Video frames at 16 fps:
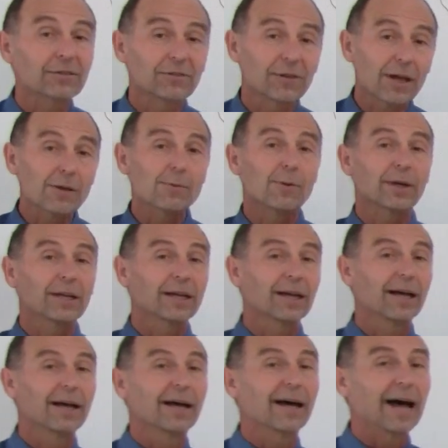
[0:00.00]
continuing
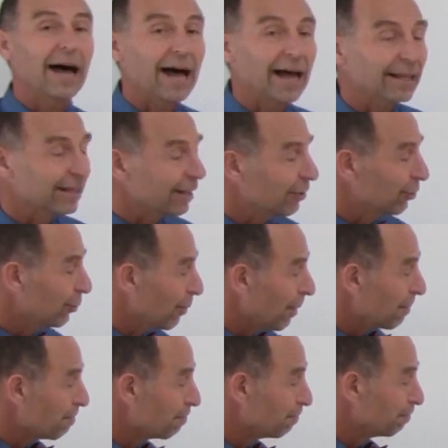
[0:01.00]
on his
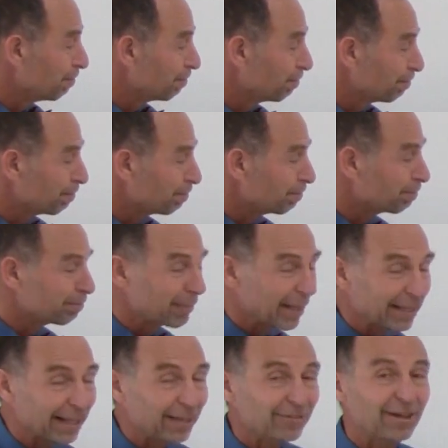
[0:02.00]
swim.
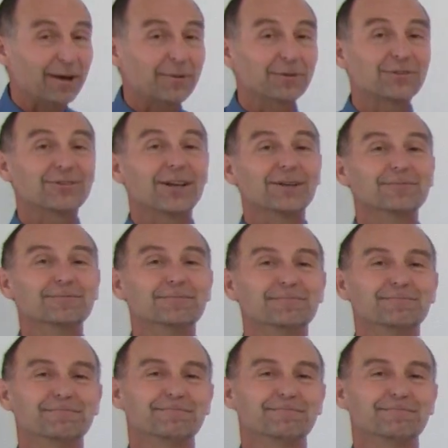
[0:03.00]
That's how it's done.